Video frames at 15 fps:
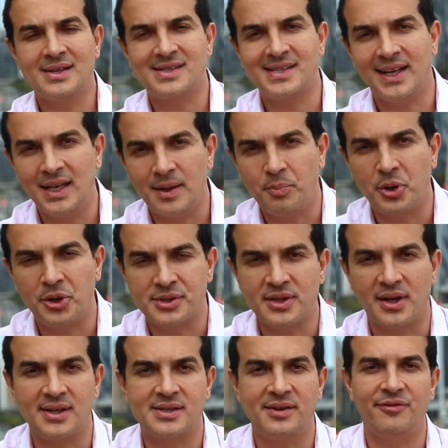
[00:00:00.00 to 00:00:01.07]
send them
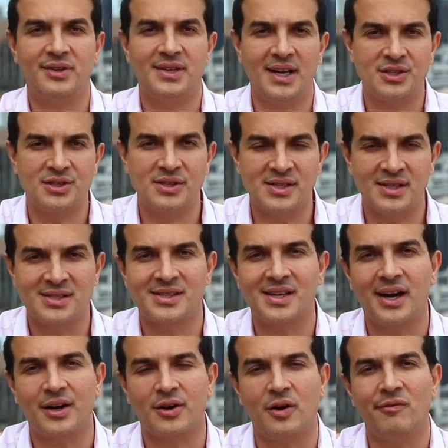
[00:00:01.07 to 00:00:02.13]
personalized invitations and
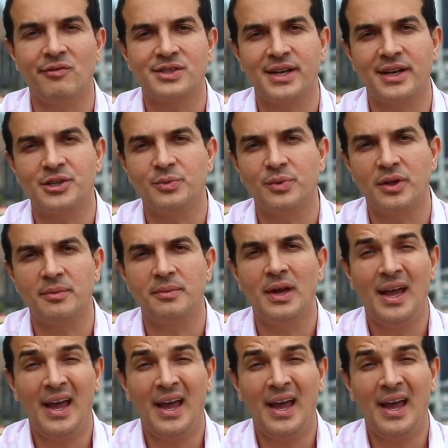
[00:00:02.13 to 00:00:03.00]
start a conversation with them.